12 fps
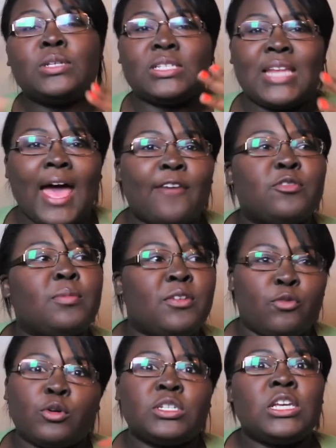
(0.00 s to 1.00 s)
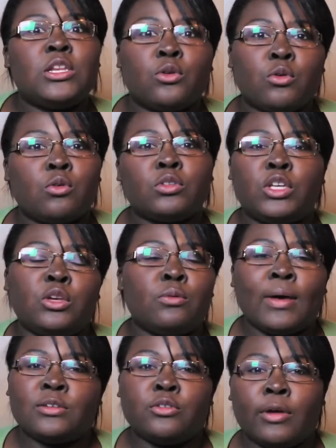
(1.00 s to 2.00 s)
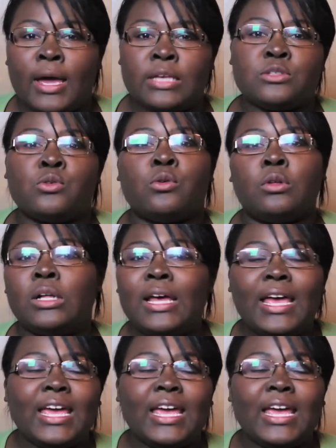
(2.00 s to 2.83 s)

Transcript: it doesn't have to be 14 year old you entering high school.